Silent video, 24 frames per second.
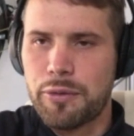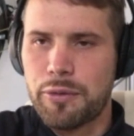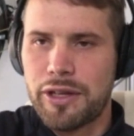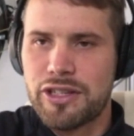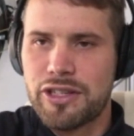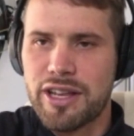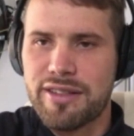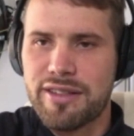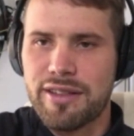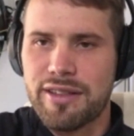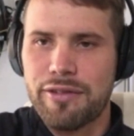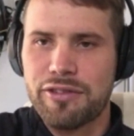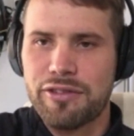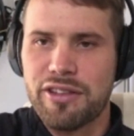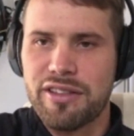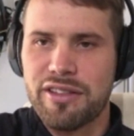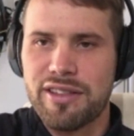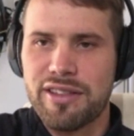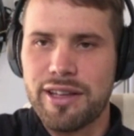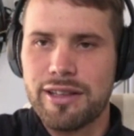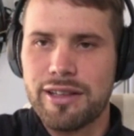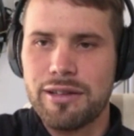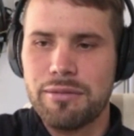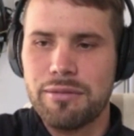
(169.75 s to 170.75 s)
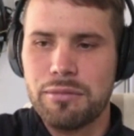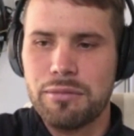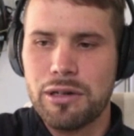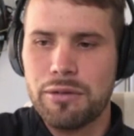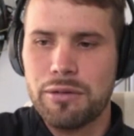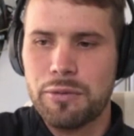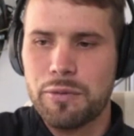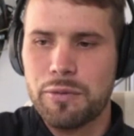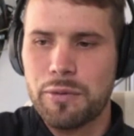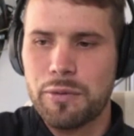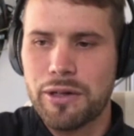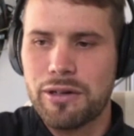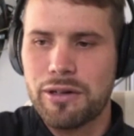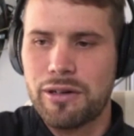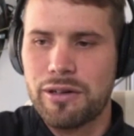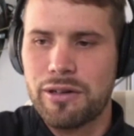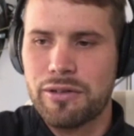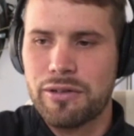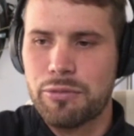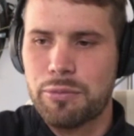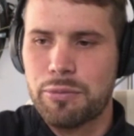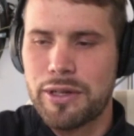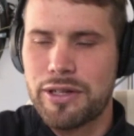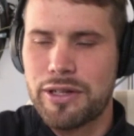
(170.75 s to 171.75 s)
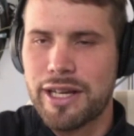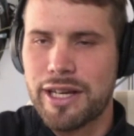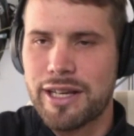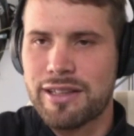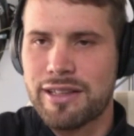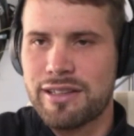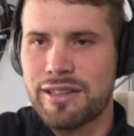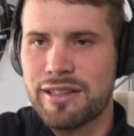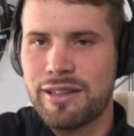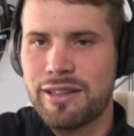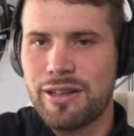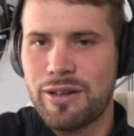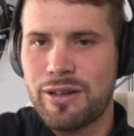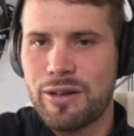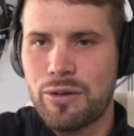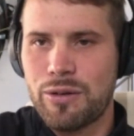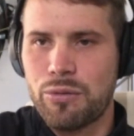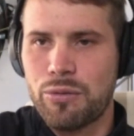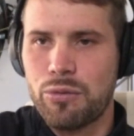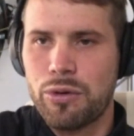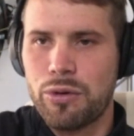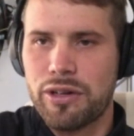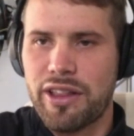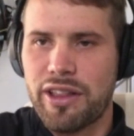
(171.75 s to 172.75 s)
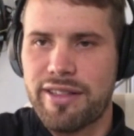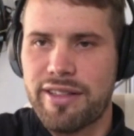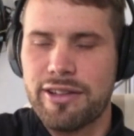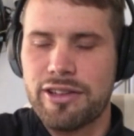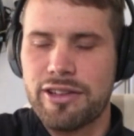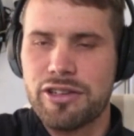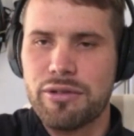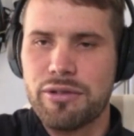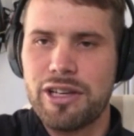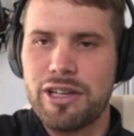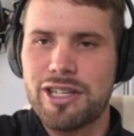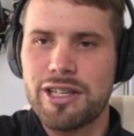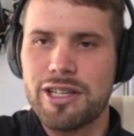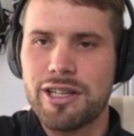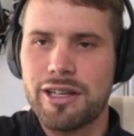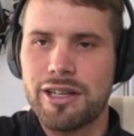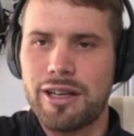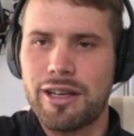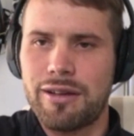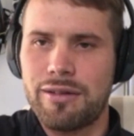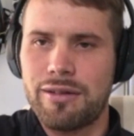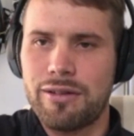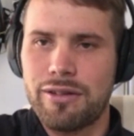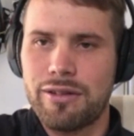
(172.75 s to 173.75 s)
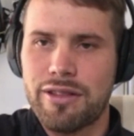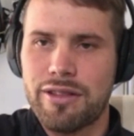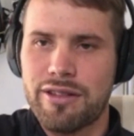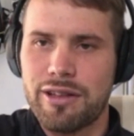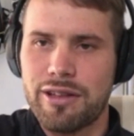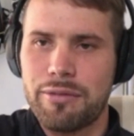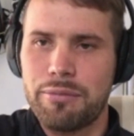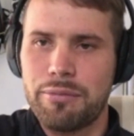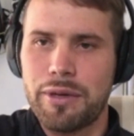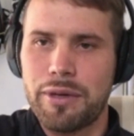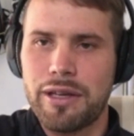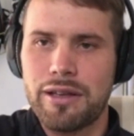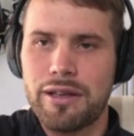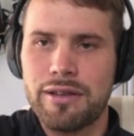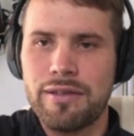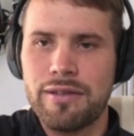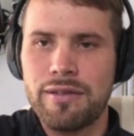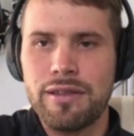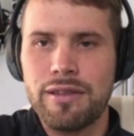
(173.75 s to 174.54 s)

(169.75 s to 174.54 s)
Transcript: we just have to see at the moment. We can't predict what the situation is going to be